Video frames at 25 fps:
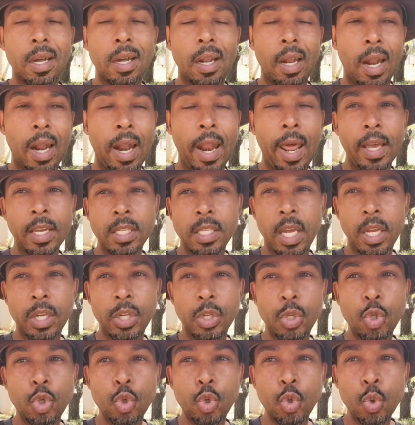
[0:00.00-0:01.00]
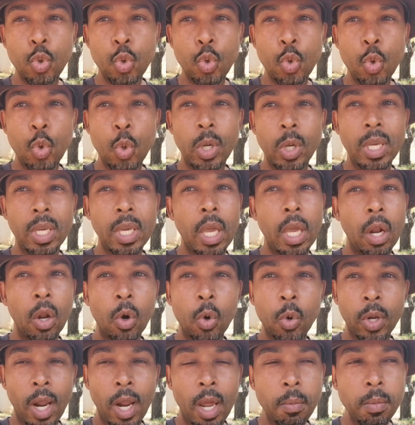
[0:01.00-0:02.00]
less than 2
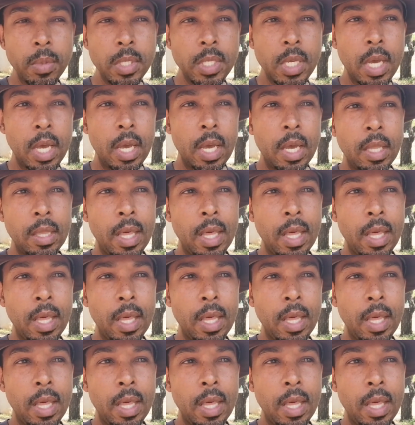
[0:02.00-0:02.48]
kilograms,